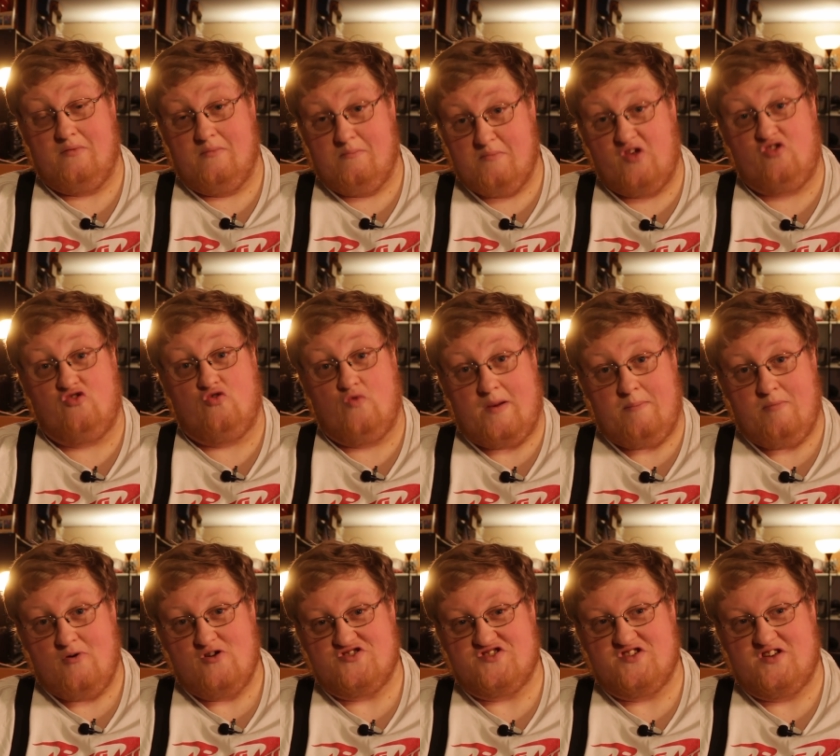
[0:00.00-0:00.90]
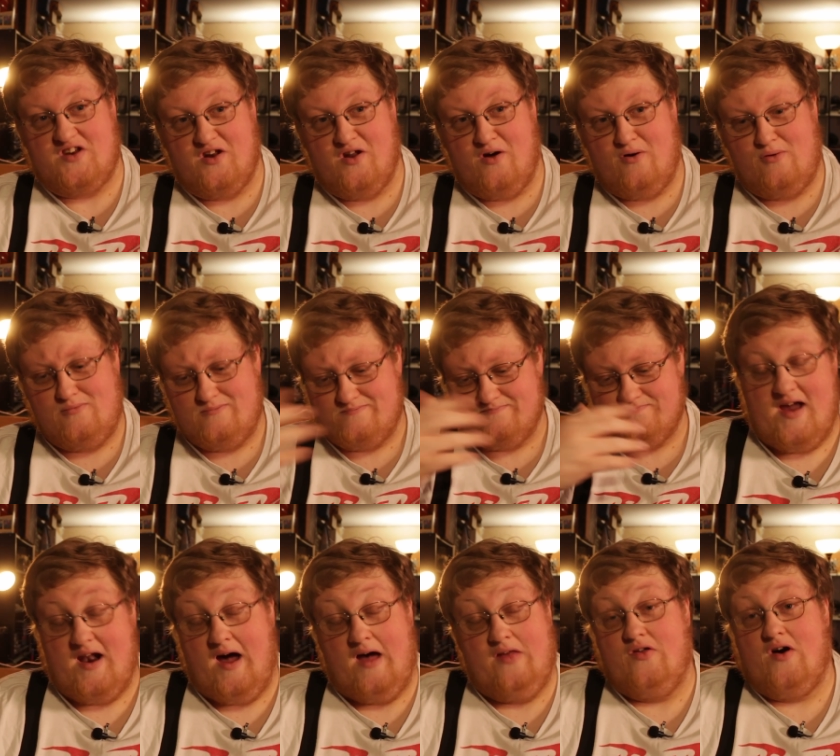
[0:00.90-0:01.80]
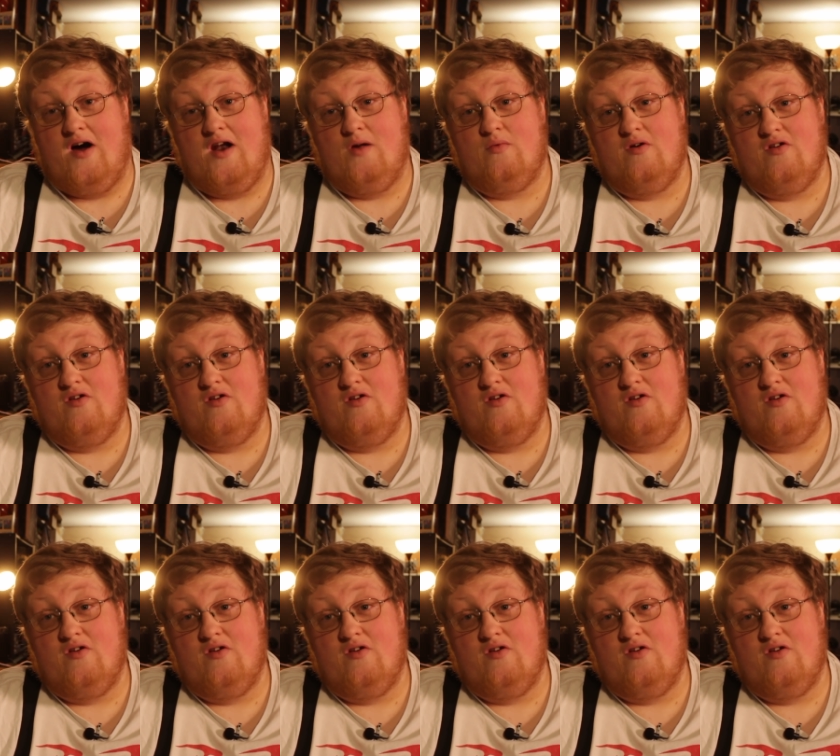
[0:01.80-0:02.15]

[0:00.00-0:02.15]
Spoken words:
mystery person, And I thought it